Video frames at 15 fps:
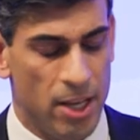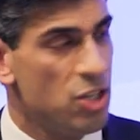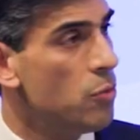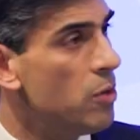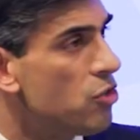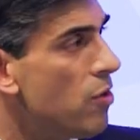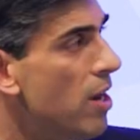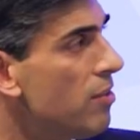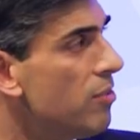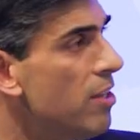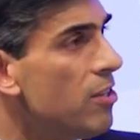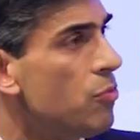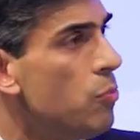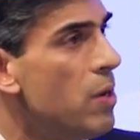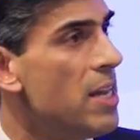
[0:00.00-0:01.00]
To address
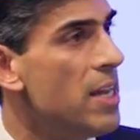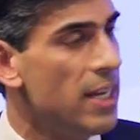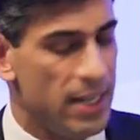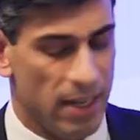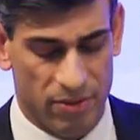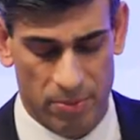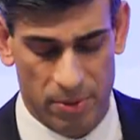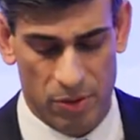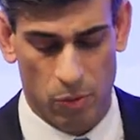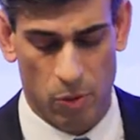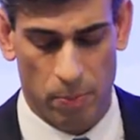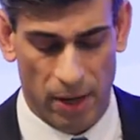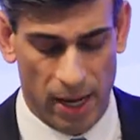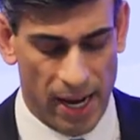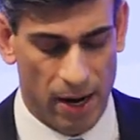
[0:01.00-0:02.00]
this, we in government
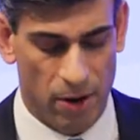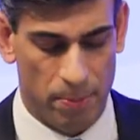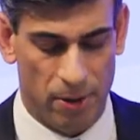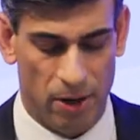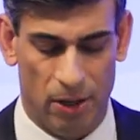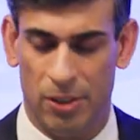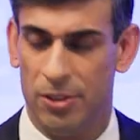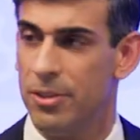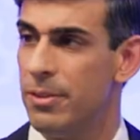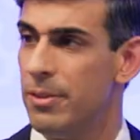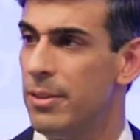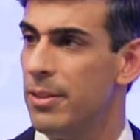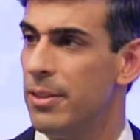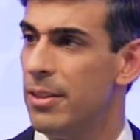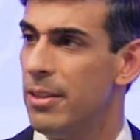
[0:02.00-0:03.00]
will play our part.
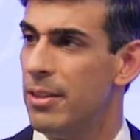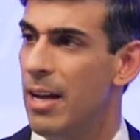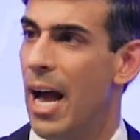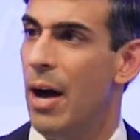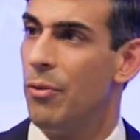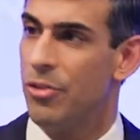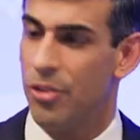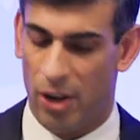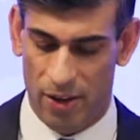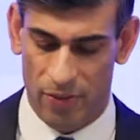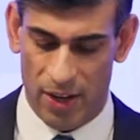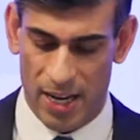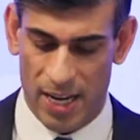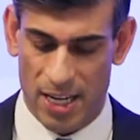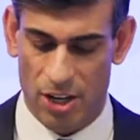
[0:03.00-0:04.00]
Outside
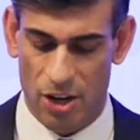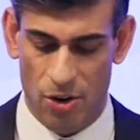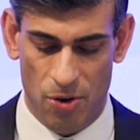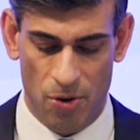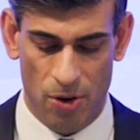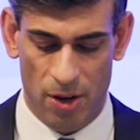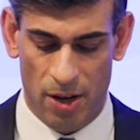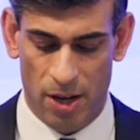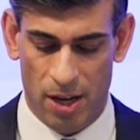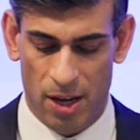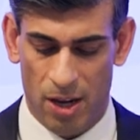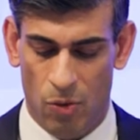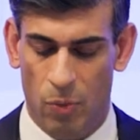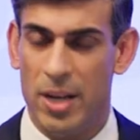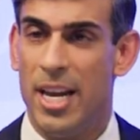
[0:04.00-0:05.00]
the EU,
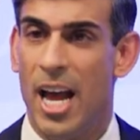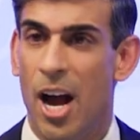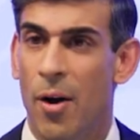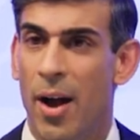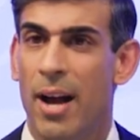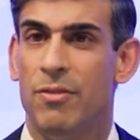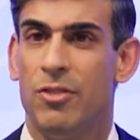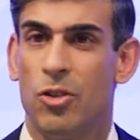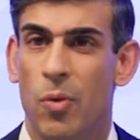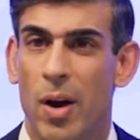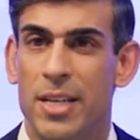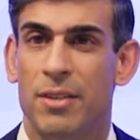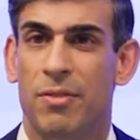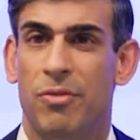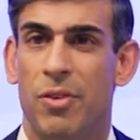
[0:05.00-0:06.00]
we now have
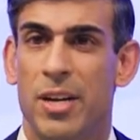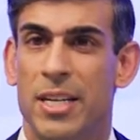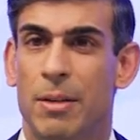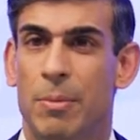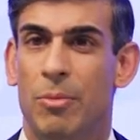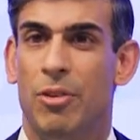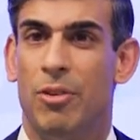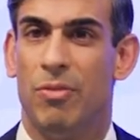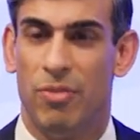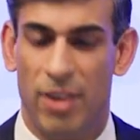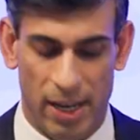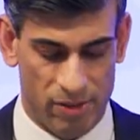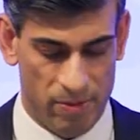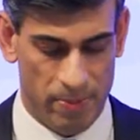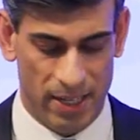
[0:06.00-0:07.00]
greater freedoms and
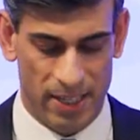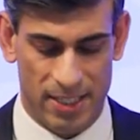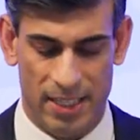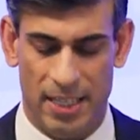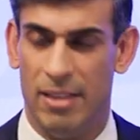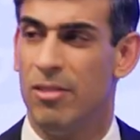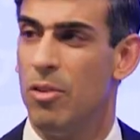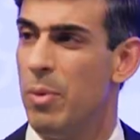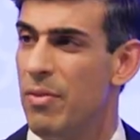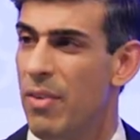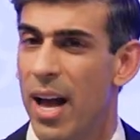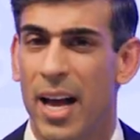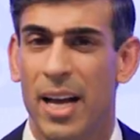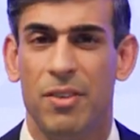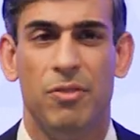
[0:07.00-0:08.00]
flexibilities than
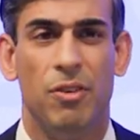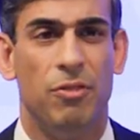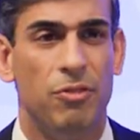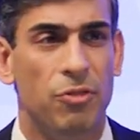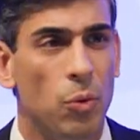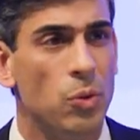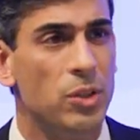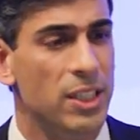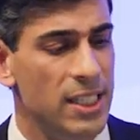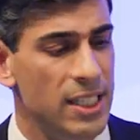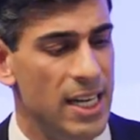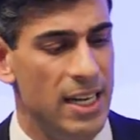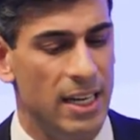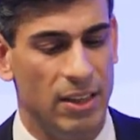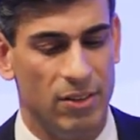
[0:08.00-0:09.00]
we've had for 40
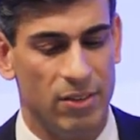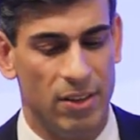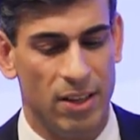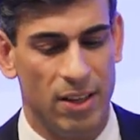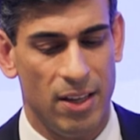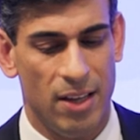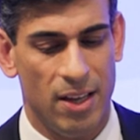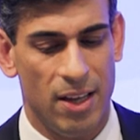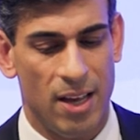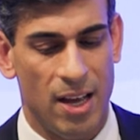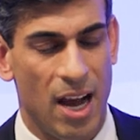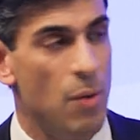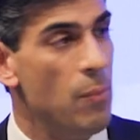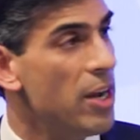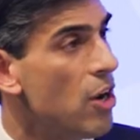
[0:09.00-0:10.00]
years.
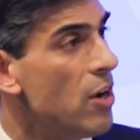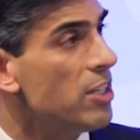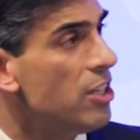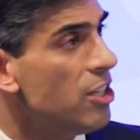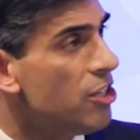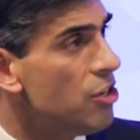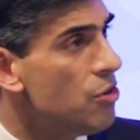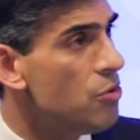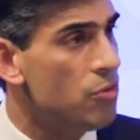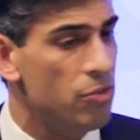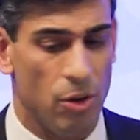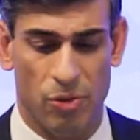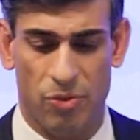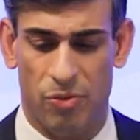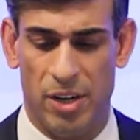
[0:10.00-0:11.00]
And we're going to use
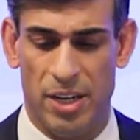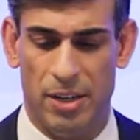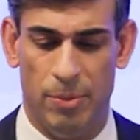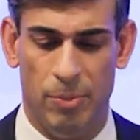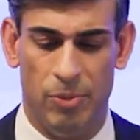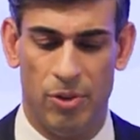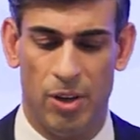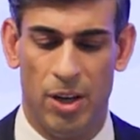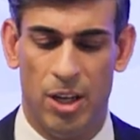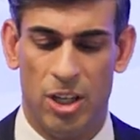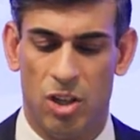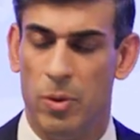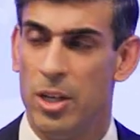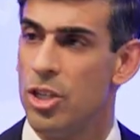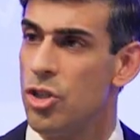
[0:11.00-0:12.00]
those freedoms
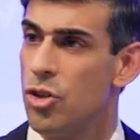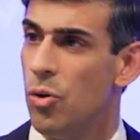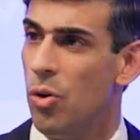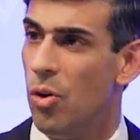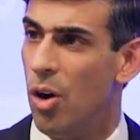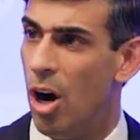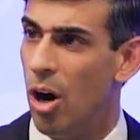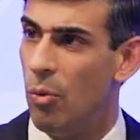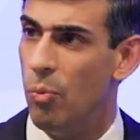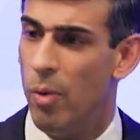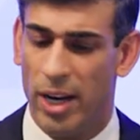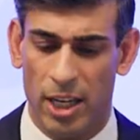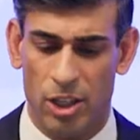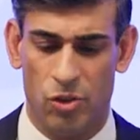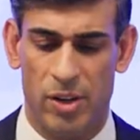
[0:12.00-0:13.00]
to ensure our
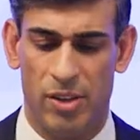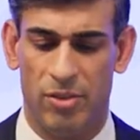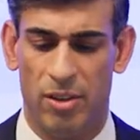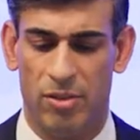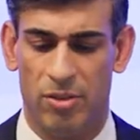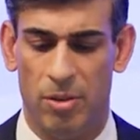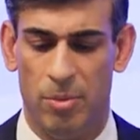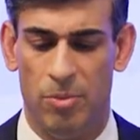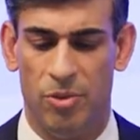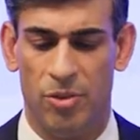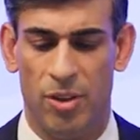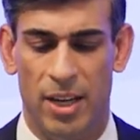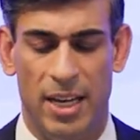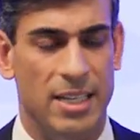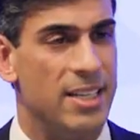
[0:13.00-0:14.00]
regulatory
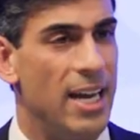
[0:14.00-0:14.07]
systems in